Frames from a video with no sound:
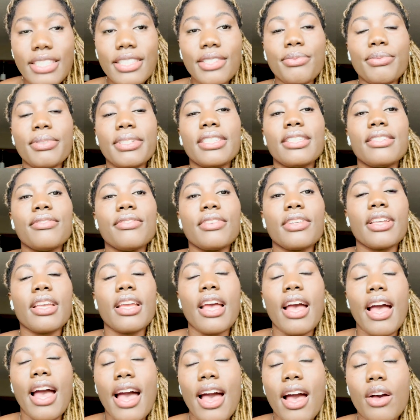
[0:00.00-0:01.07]
specific
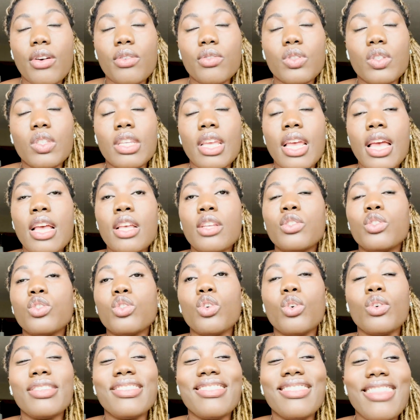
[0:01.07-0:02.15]
house. So